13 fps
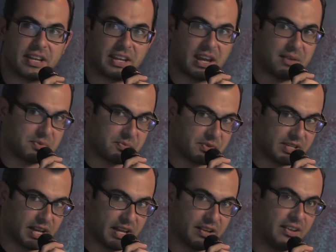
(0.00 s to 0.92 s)
that games
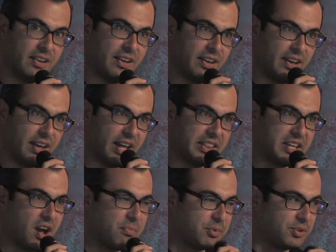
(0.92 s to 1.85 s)
present and
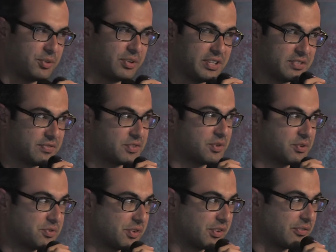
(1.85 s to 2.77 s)
the opportunities for
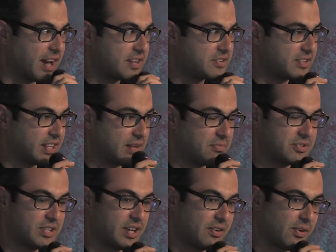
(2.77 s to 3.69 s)
social interaction that they
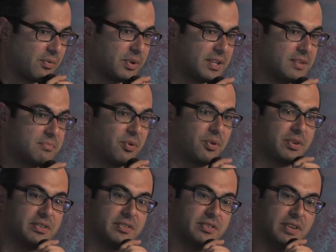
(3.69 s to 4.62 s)
present are really
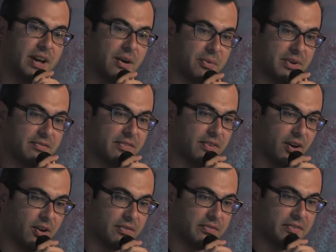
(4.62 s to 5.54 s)
important to how we've
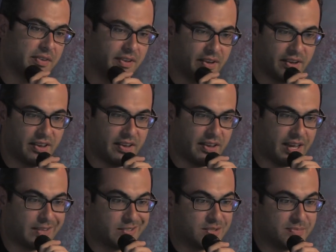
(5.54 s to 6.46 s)
evolved
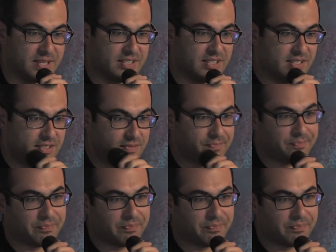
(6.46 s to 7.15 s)
as a species.